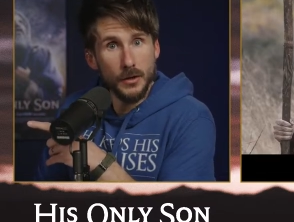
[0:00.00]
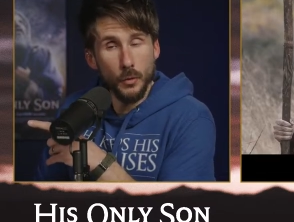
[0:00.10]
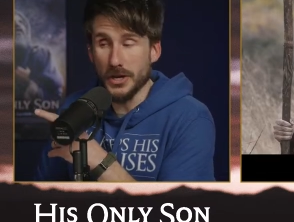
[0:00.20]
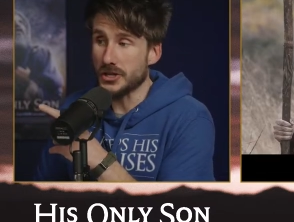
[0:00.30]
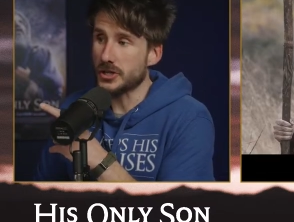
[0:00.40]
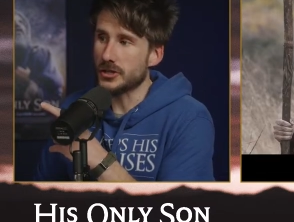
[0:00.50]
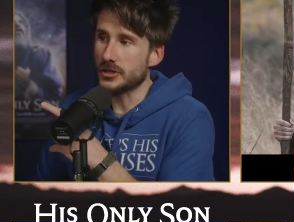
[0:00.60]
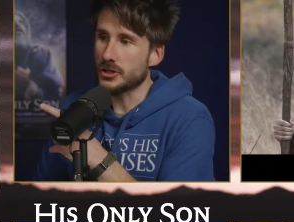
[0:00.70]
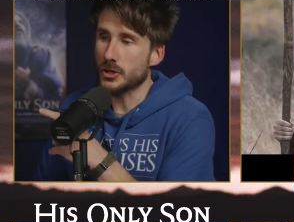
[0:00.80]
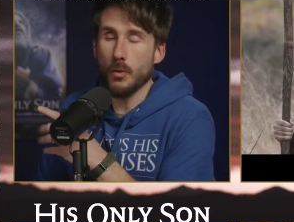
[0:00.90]
which
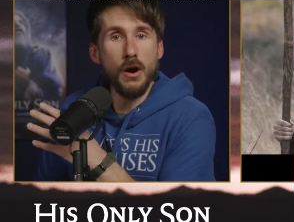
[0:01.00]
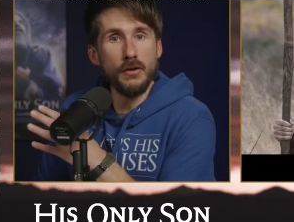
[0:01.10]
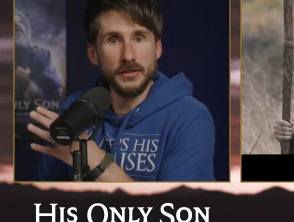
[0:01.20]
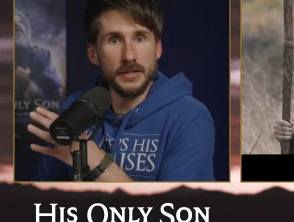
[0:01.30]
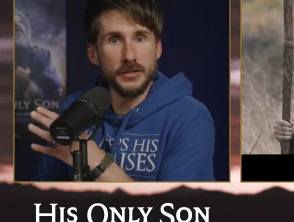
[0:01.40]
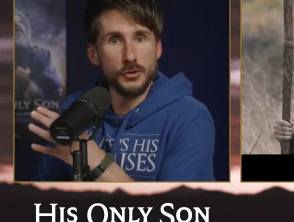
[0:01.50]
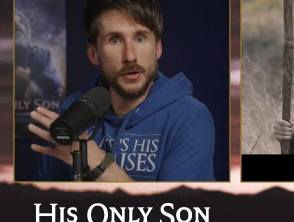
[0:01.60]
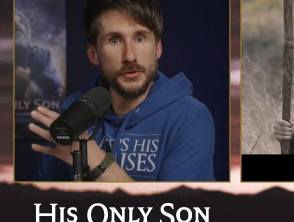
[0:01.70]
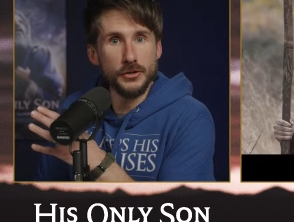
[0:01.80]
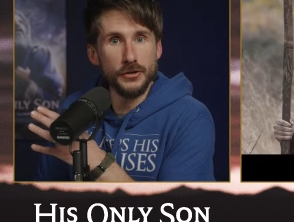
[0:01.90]
so often in
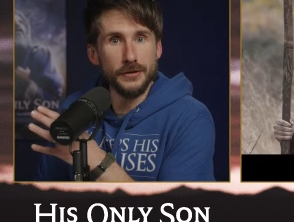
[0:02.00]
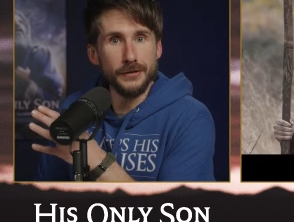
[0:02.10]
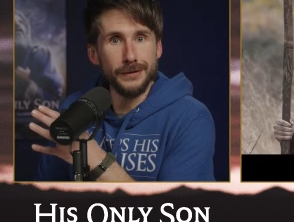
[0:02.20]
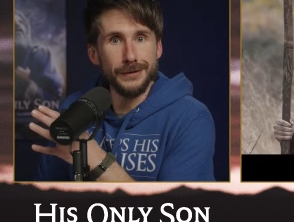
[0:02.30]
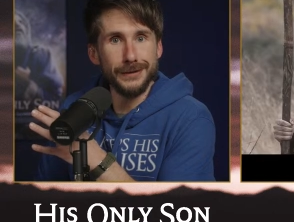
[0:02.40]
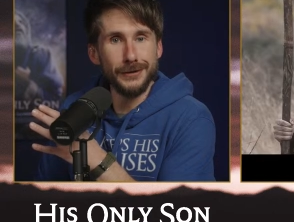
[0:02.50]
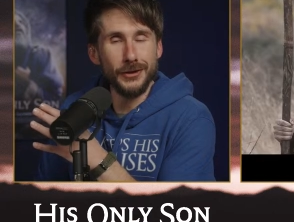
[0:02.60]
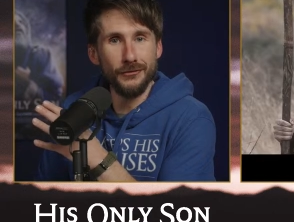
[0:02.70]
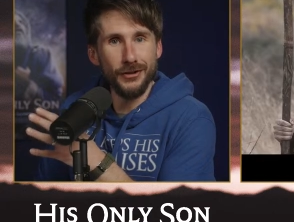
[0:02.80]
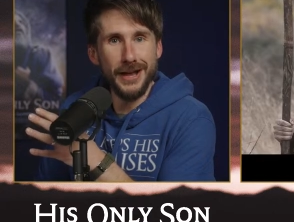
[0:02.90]
Scripture
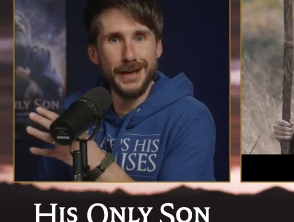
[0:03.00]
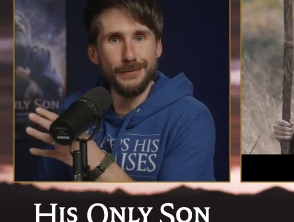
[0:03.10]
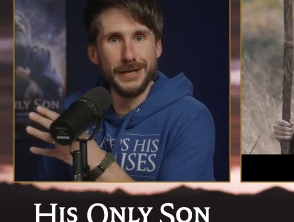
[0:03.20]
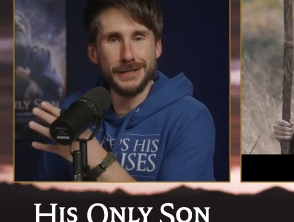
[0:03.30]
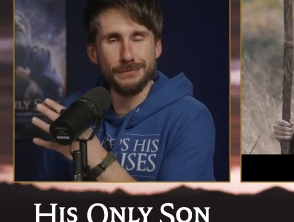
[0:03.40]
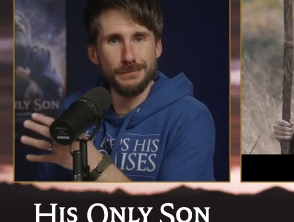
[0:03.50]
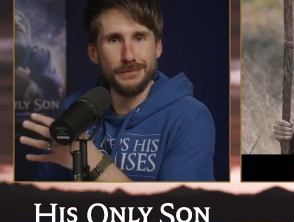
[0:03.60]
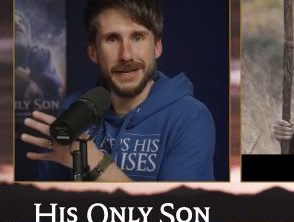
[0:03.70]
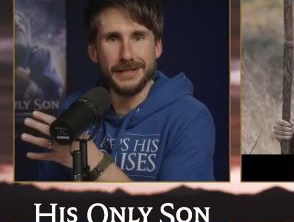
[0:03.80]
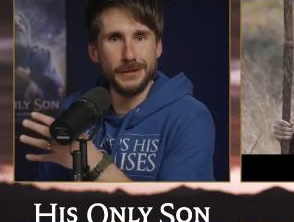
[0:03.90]
the flame is,
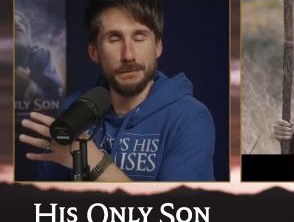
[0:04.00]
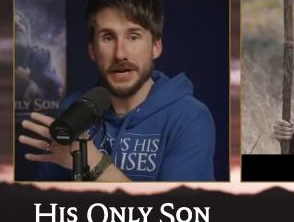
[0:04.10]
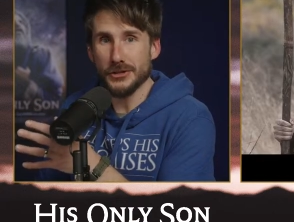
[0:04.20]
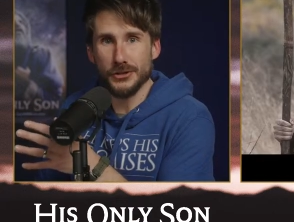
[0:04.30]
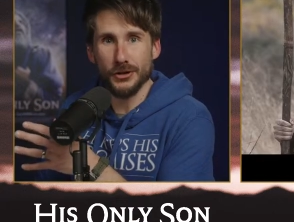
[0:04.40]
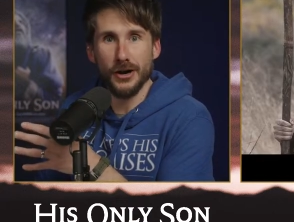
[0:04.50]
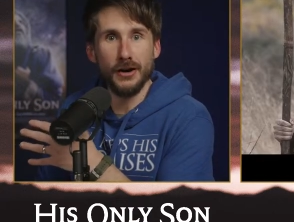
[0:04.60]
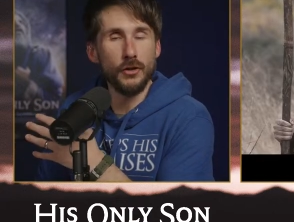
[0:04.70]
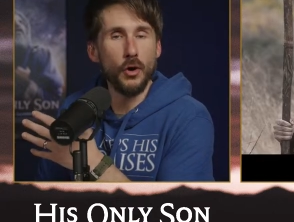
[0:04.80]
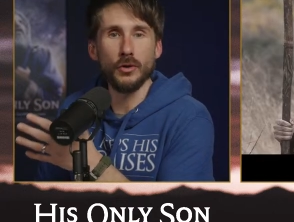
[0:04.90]
is a picture
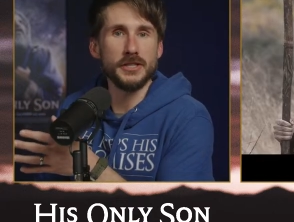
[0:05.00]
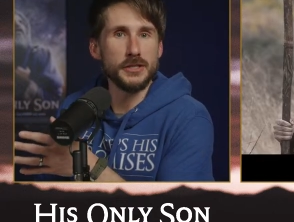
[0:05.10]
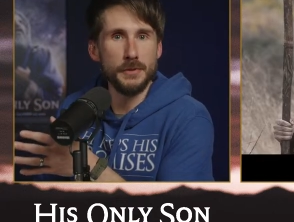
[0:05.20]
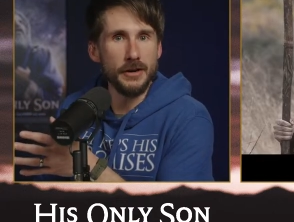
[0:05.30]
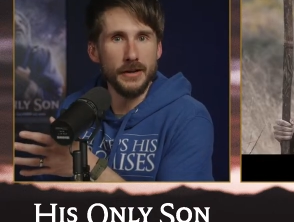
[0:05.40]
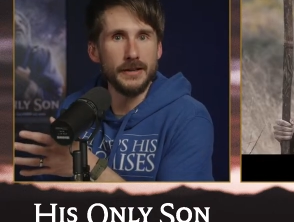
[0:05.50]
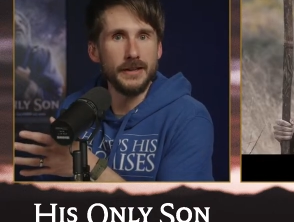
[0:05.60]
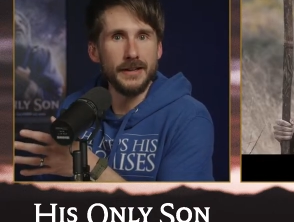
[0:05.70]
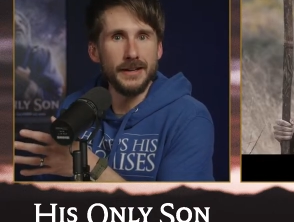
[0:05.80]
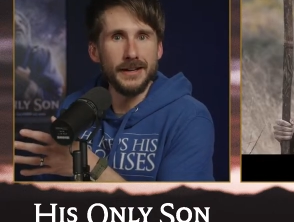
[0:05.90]
of the Holy Spirit.
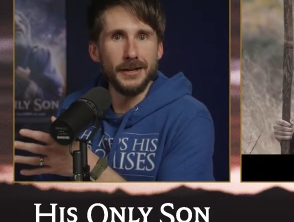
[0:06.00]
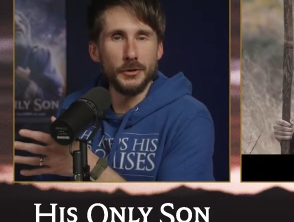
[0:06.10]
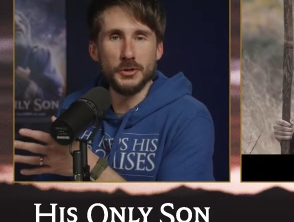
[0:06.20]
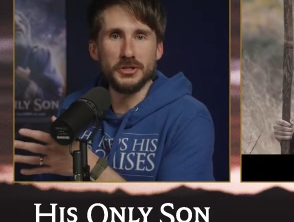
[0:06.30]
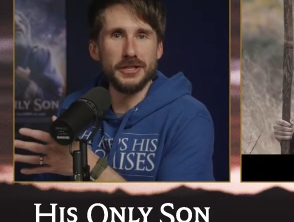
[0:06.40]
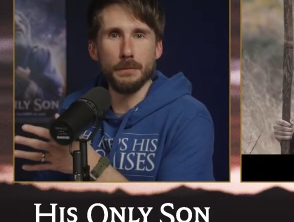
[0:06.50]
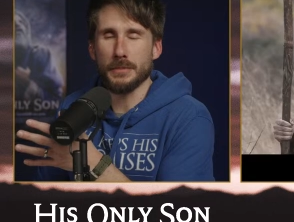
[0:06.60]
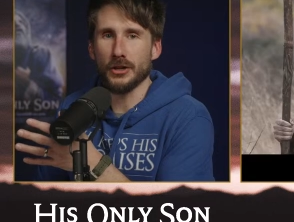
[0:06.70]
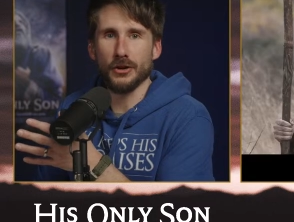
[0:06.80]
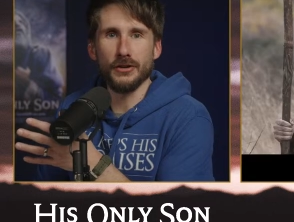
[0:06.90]
You see the
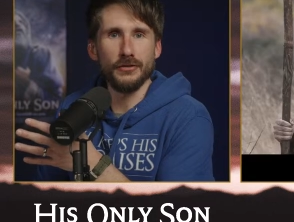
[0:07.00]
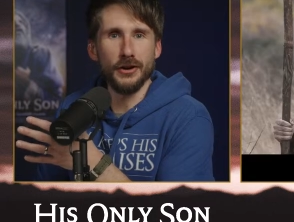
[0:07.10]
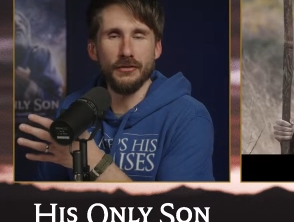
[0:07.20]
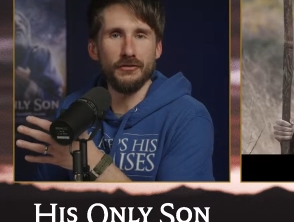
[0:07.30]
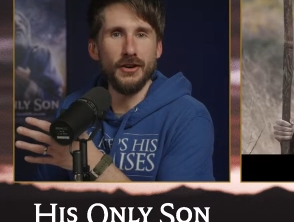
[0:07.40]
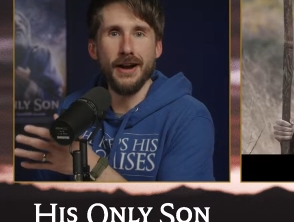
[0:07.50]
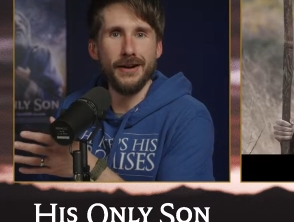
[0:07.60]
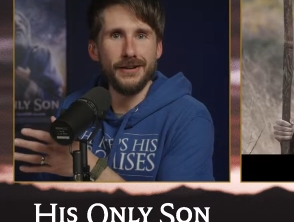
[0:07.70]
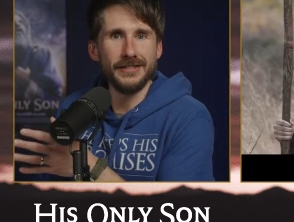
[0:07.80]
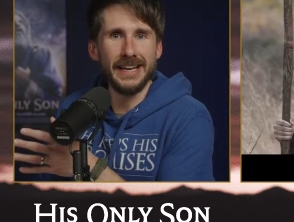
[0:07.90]
pillar of, of
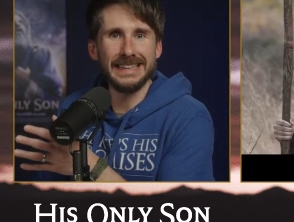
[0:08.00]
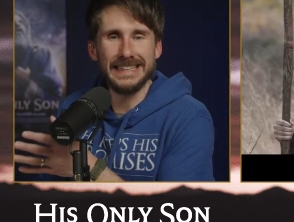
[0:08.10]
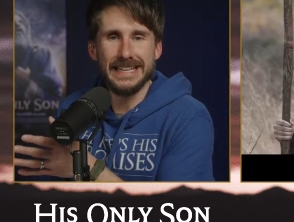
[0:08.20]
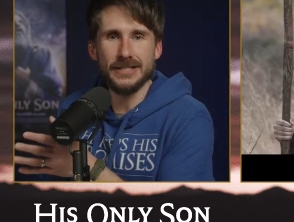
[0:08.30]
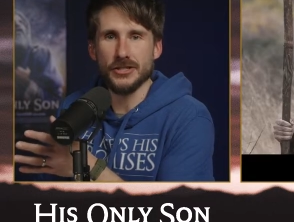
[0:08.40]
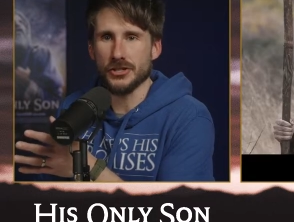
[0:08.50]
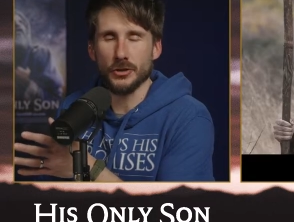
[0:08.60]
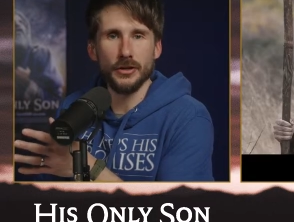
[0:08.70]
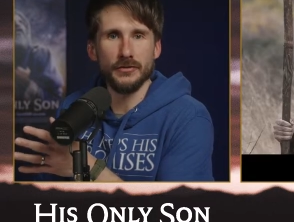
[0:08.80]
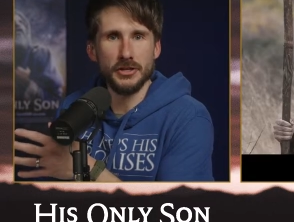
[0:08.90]
fire that leads the
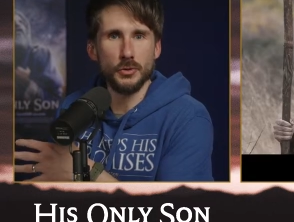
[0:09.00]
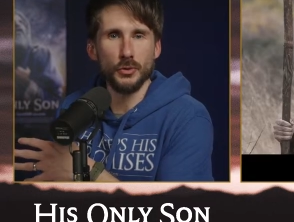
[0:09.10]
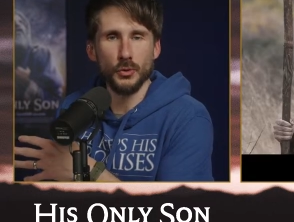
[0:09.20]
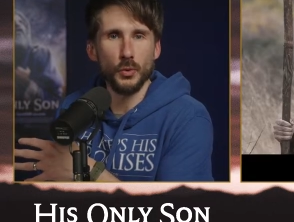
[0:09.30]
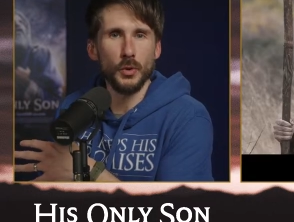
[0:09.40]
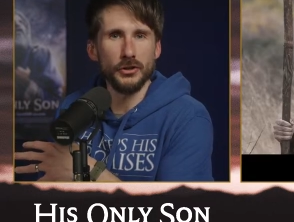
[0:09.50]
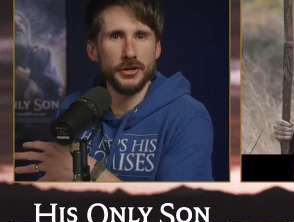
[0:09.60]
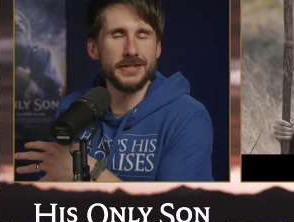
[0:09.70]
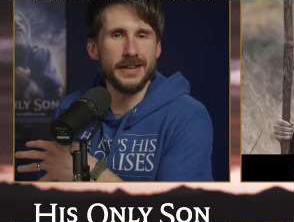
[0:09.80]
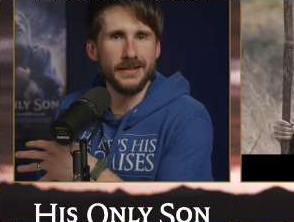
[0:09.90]
children of Israel through the
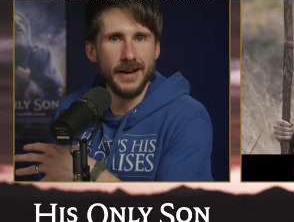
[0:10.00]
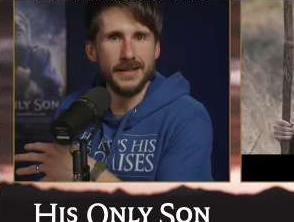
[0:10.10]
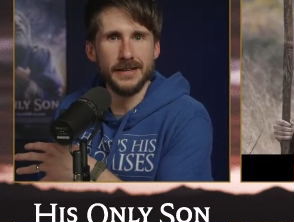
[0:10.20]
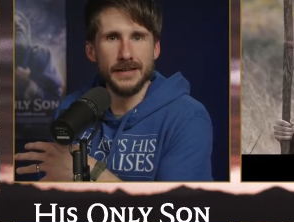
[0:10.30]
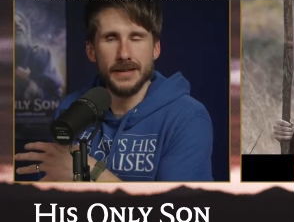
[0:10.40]
wilderness at night.